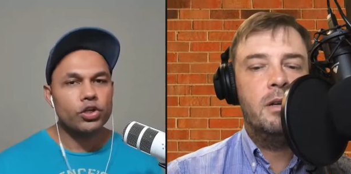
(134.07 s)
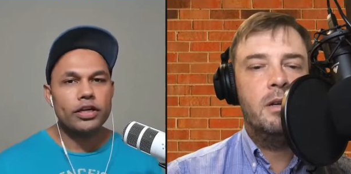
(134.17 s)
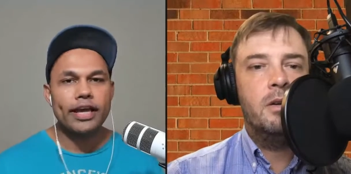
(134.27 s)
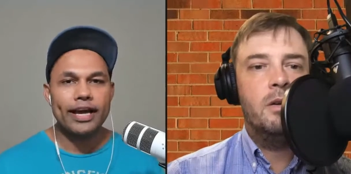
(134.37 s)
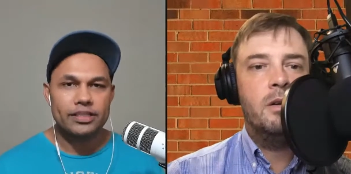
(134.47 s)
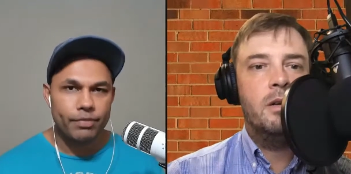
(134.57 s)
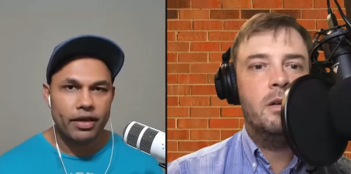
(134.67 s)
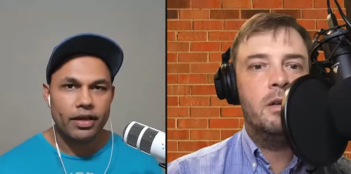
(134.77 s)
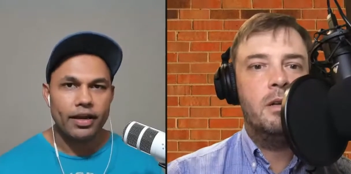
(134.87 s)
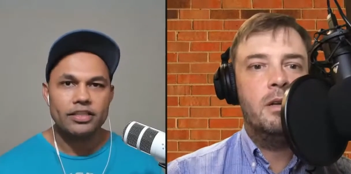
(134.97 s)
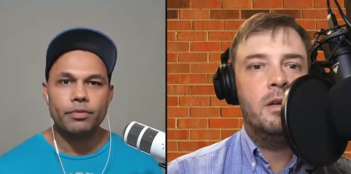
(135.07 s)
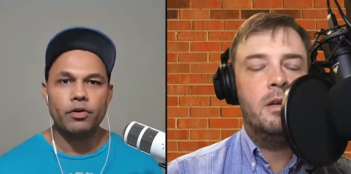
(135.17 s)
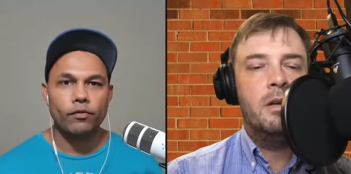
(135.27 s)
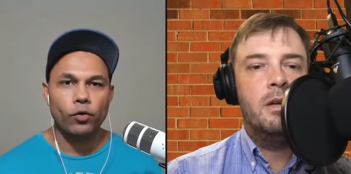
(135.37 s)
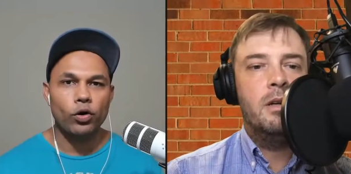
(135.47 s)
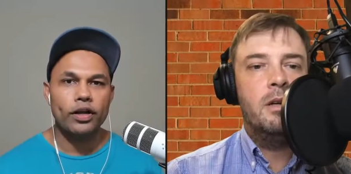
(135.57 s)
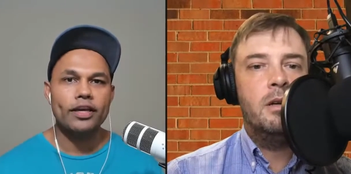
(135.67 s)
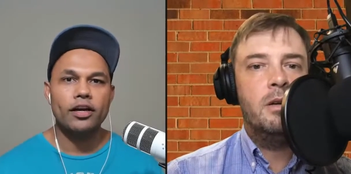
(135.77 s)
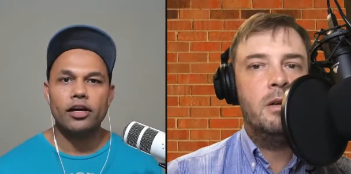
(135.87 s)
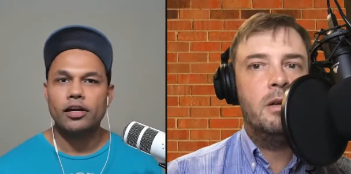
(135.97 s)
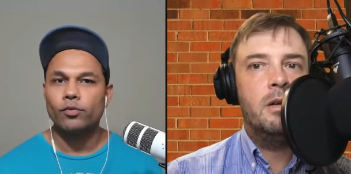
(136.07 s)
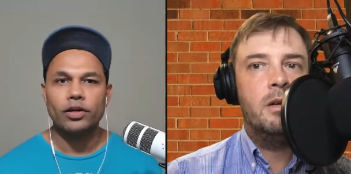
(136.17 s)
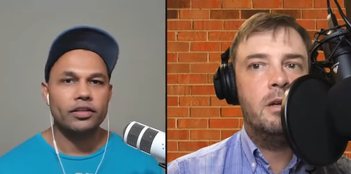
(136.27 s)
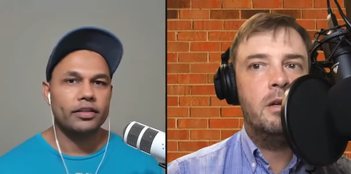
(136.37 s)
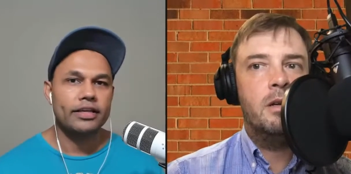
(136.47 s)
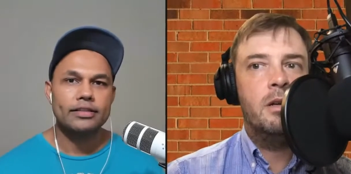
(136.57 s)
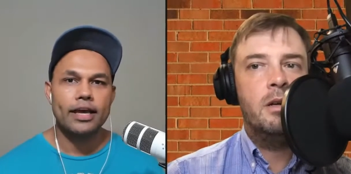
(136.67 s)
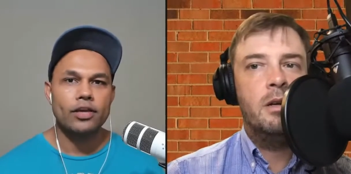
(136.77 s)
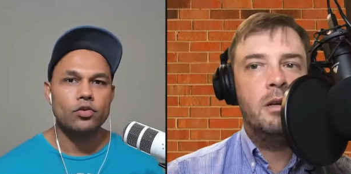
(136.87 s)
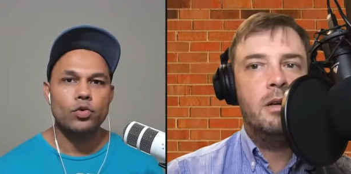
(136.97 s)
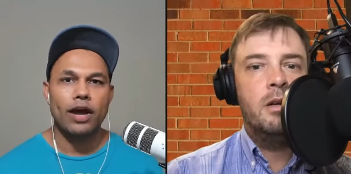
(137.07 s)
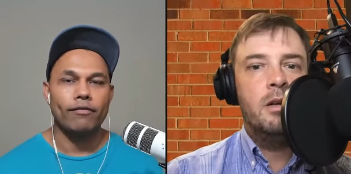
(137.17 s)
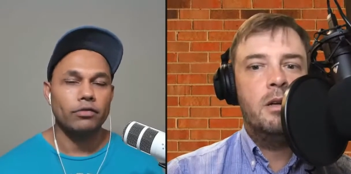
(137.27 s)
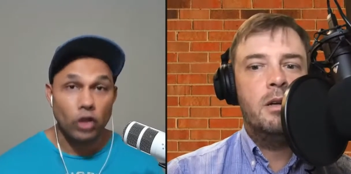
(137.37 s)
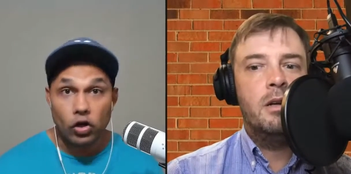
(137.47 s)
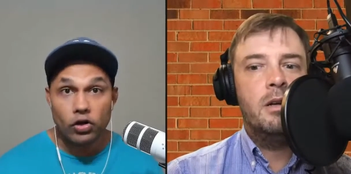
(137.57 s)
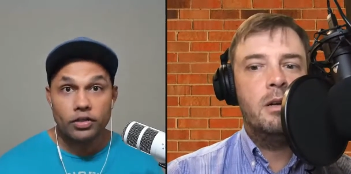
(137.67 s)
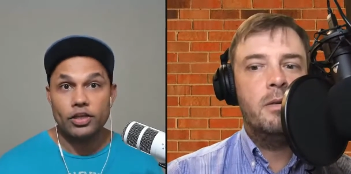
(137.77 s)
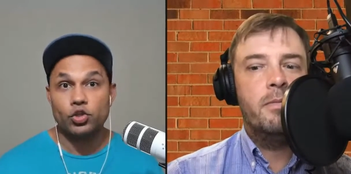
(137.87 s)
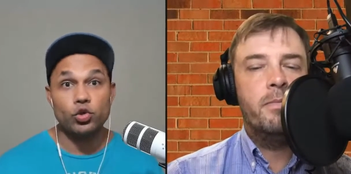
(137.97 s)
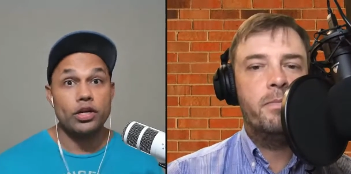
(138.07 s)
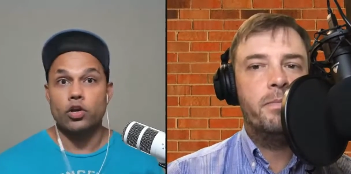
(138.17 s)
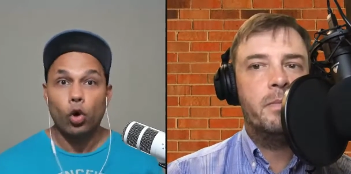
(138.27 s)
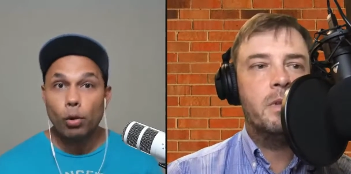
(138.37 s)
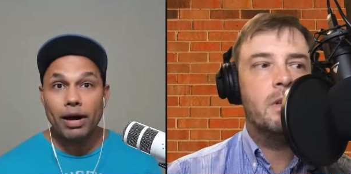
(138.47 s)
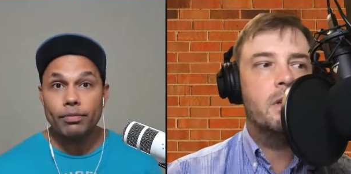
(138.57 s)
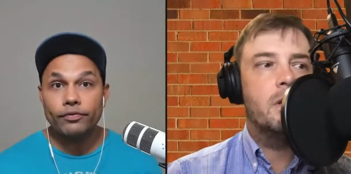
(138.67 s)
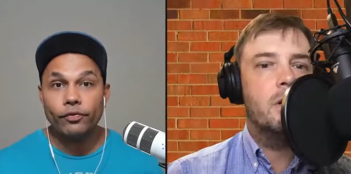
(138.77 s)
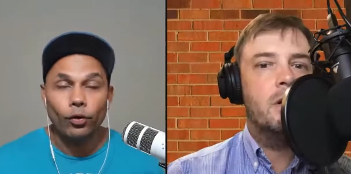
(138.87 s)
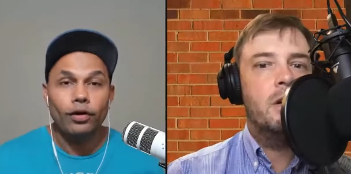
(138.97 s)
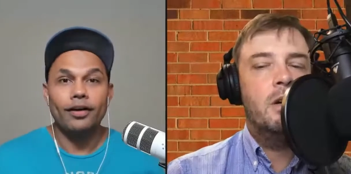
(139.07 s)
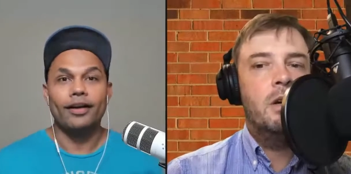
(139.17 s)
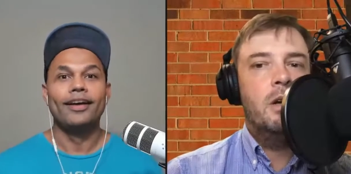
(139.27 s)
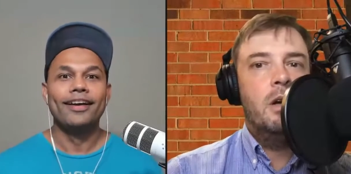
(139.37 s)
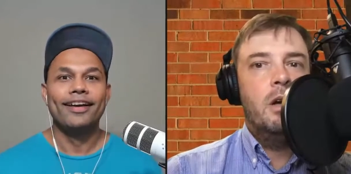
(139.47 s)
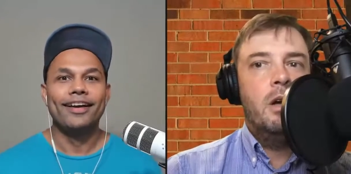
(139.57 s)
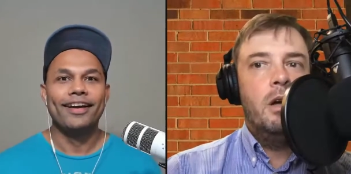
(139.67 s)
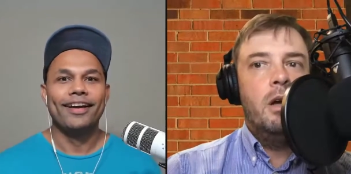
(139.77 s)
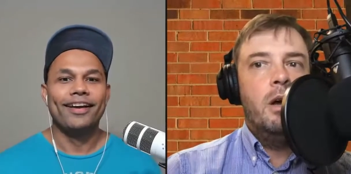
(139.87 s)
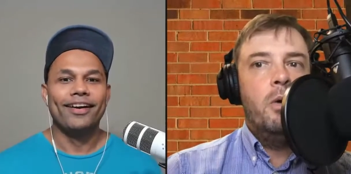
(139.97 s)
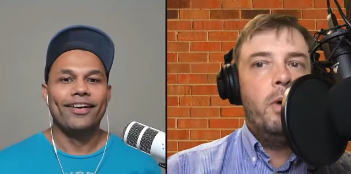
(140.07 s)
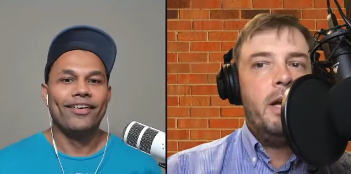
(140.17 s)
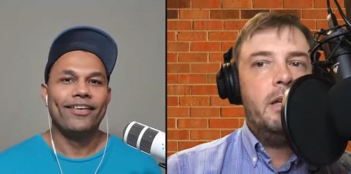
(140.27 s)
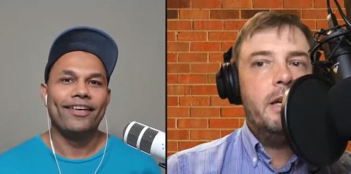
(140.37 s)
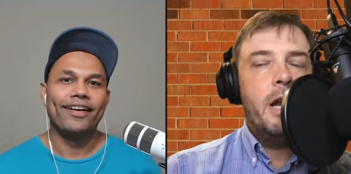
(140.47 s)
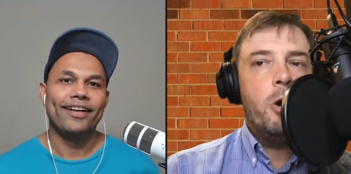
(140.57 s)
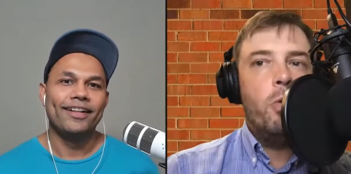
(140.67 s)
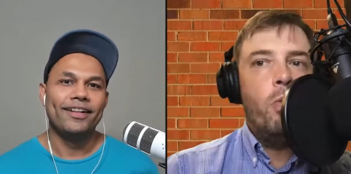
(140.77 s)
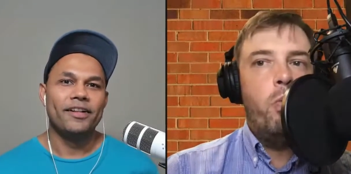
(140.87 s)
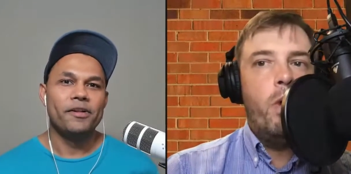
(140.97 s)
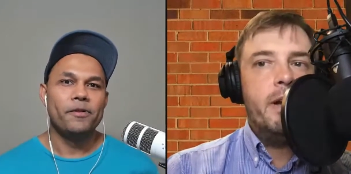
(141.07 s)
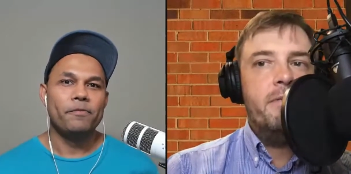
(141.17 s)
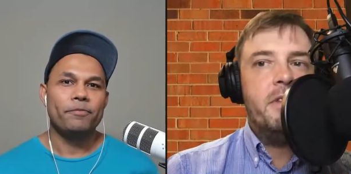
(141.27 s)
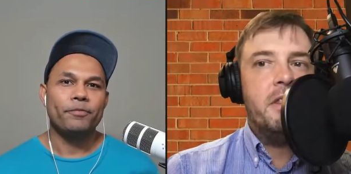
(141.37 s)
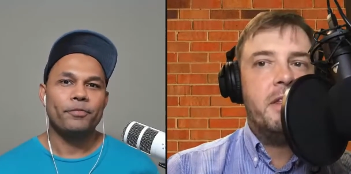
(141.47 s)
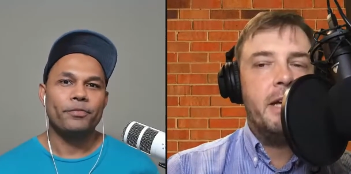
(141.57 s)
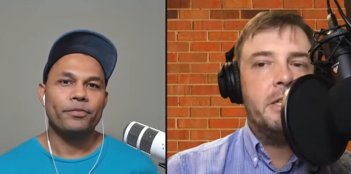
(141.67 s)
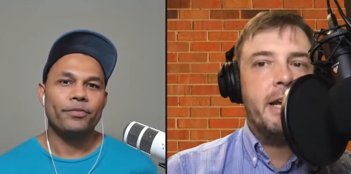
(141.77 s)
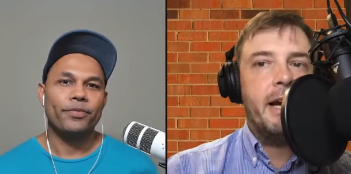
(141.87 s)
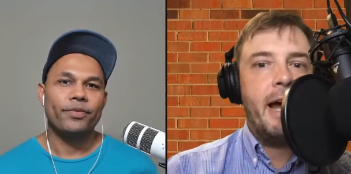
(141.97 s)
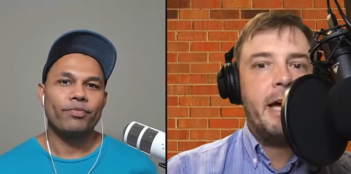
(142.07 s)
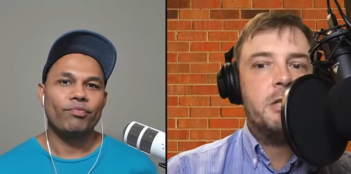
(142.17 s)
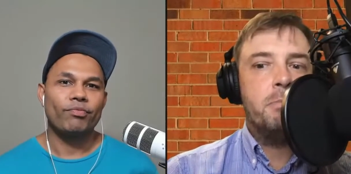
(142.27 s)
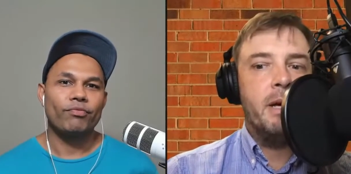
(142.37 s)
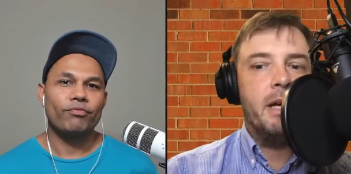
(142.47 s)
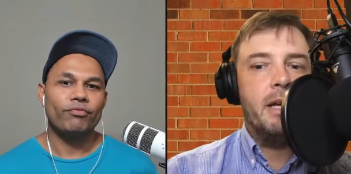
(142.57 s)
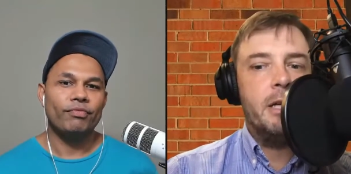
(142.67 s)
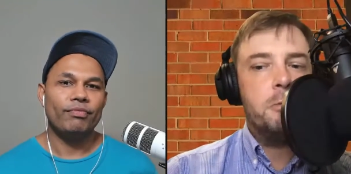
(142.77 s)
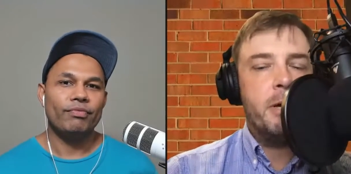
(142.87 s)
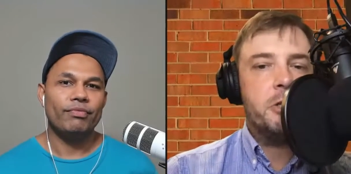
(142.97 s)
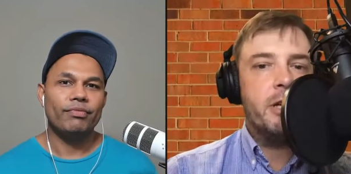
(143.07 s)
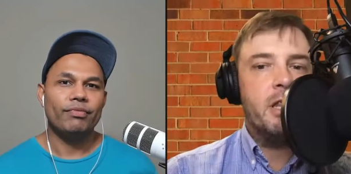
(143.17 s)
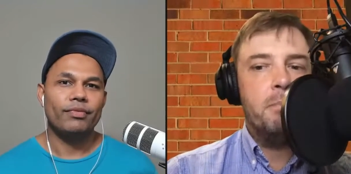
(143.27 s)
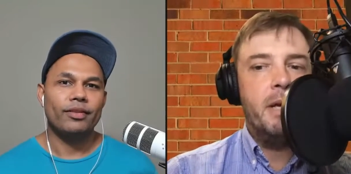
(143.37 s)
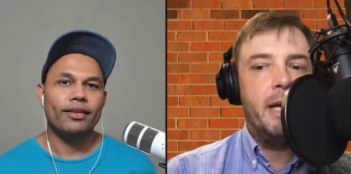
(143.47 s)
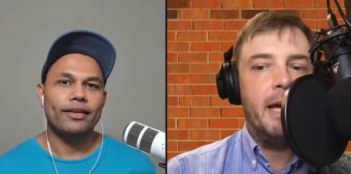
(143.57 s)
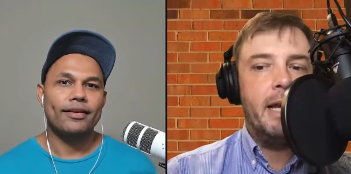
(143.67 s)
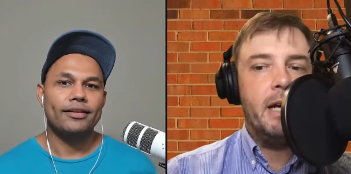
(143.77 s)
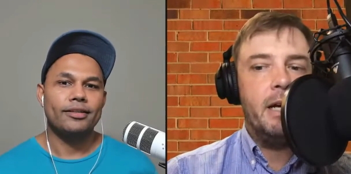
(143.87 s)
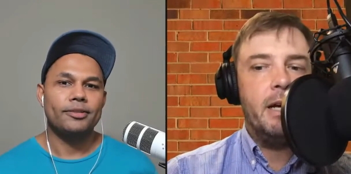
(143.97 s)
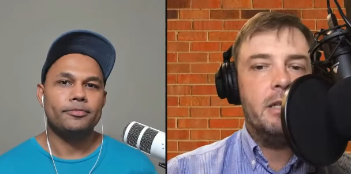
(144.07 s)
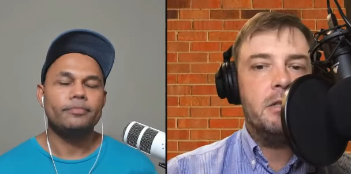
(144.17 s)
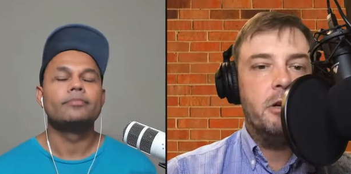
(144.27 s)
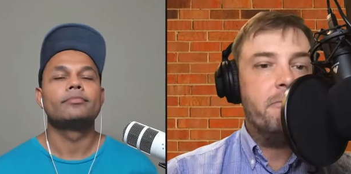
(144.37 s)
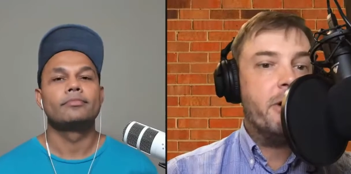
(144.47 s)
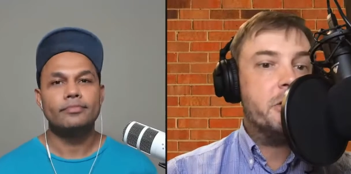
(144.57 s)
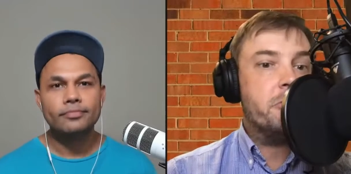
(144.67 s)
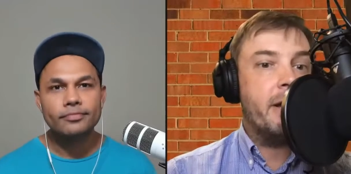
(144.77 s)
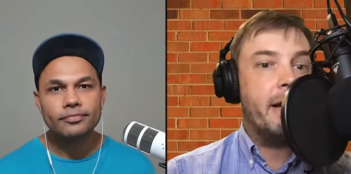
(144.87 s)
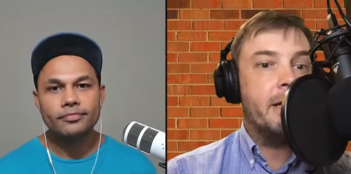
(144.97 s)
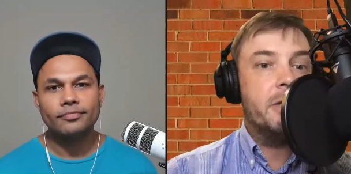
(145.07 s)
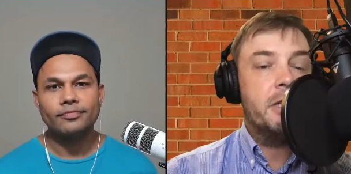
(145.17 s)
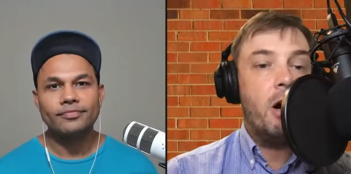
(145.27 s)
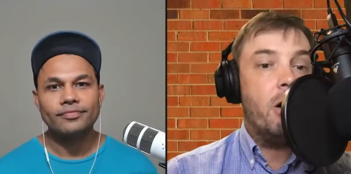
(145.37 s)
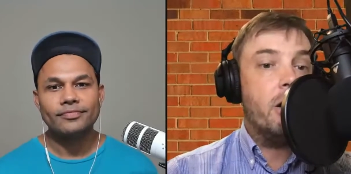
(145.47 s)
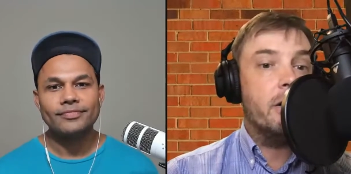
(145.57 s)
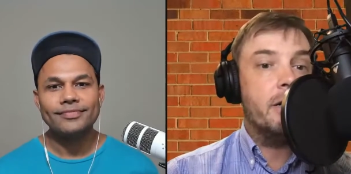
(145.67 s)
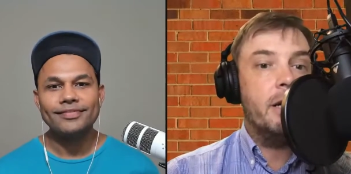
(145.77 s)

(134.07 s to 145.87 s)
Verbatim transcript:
Speaker 1: journey has been? Has it been rewarding? Uh, what are things that you have learned that you didn't know about before?
Speaker 2: Well, you know, one of the things that it has been, especially in the beginning, is a little frustrating because it's hard. You